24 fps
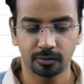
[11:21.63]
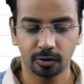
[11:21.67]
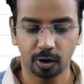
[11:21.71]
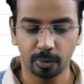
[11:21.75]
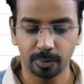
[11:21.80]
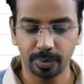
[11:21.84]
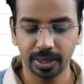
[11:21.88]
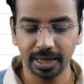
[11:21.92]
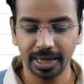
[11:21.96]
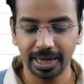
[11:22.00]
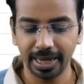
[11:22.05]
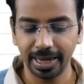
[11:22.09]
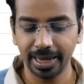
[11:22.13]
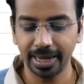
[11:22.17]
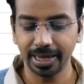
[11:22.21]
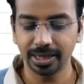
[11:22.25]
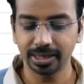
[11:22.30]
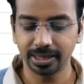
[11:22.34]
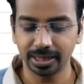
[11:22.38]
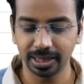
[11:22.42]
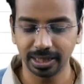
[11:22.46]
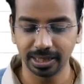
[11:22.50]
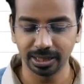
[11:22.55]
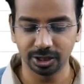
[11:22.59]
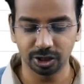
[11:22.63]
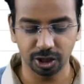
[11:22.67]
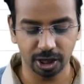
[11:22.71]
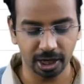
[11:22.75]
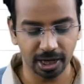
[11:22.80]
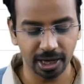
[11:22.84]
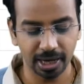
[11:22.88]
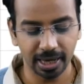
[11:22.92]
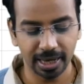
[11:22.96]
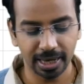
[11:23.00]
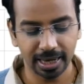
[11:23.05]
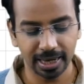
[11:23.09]
From A till
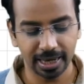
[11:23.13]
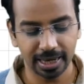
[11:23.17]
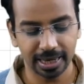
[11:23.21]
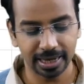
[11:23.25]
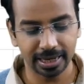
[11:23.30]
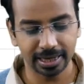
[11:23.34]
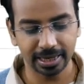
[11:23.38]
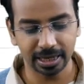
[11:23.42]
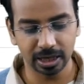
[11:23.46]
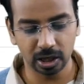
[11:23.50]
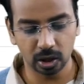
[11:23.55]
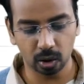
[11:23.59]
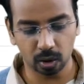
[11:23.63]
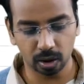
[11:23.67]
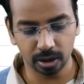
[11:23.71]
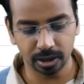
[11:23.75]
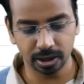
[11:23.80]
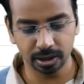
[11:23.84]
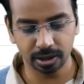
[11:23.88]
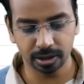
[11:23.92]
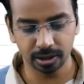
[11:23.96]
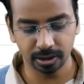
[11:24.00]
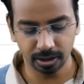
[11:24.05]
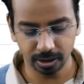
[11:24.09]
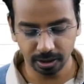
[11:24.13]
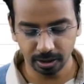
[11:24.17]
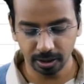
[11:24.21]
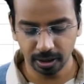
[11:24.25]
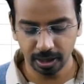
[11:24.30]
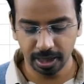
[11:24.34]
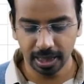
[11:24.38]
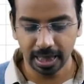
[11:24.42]
J, I'll again lock it here